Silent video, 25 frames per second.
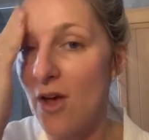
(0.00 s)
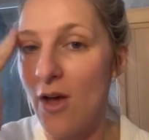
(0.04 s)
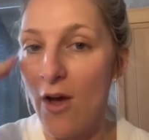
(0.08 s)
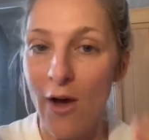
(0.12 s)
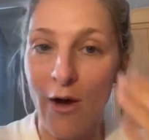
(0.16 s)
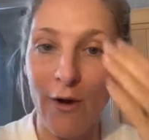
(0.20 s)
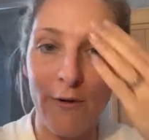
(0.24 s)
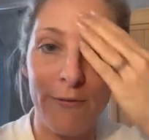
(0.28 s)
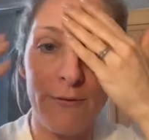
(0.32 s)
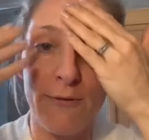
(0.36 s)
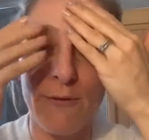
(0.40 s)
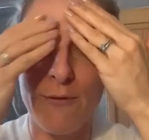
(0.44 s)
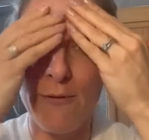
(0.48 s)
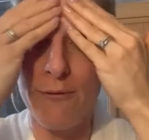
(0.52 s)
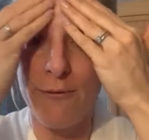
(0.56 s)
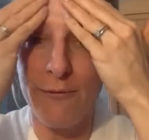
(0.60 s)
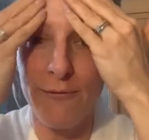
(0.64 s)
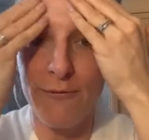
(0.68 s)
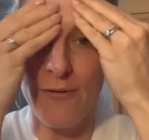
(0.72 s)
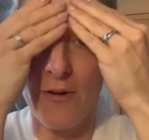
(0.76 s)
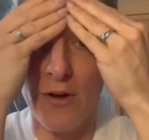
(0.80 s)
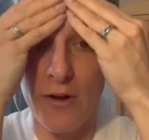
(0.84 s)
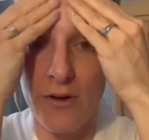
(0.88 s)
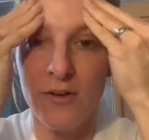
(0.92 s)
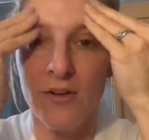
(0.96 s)
of
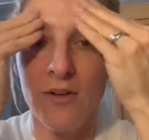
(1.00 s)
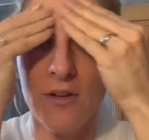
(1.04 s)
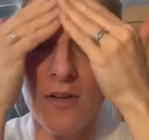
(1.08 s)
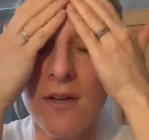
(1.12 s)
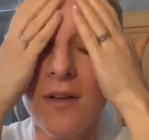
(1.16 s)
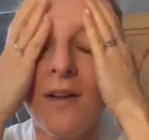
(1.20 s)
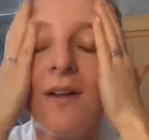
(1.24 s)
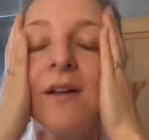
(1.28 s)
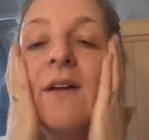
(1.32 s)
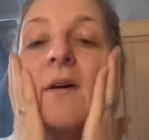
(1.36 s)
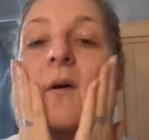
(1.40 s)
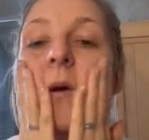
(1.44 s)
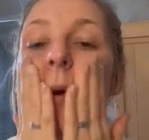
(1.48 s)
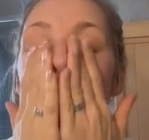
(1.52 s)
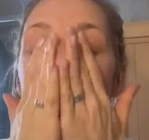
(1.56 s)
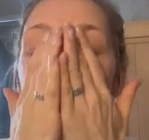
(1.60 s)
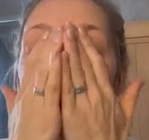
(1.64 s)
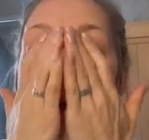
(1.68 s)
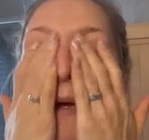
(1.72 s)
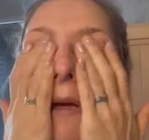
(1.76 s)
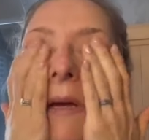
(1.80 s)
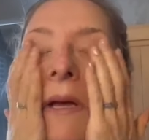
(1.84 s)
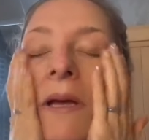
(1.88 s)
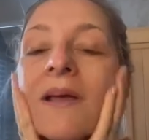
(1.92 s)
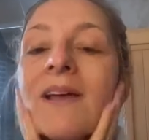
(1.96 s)
fun
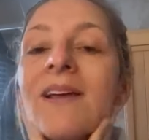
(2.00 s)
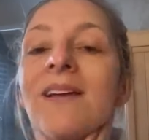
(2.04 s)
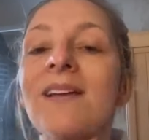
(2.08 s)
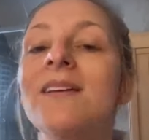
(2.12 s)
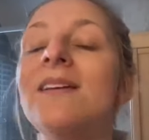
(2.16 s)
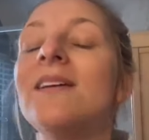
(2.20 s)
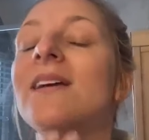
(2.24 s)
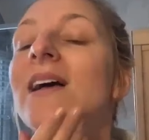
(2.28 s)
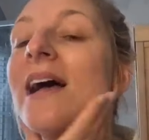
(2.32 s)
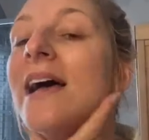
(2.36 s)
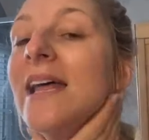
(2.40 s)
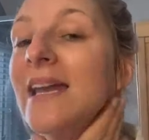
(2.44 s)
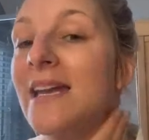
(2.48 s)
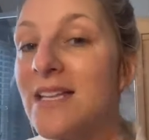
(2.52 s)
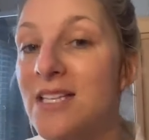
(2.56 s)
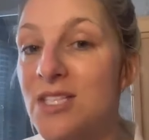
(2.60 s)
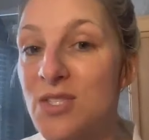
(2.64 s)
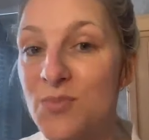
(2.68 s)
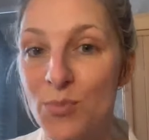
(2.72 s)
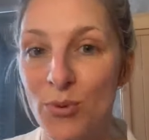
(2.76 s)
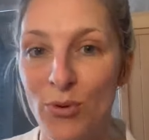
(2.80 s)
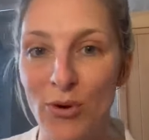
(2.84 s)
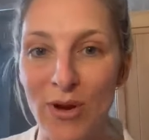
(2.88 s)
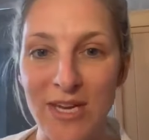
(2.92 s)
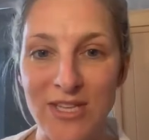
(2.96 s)
and
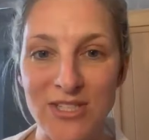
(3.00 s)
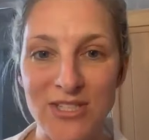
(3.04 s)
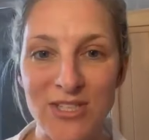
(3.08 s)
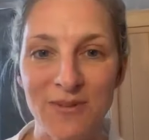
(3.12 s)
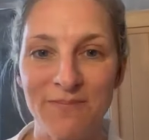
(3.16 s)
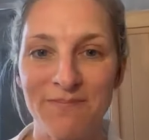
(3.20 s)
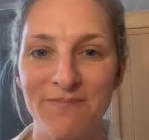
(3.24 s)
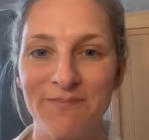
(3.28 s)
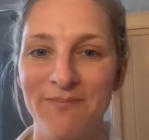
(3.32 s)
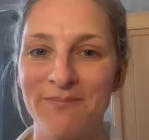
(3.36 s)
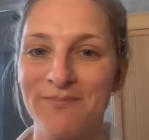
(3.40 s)
inspiration.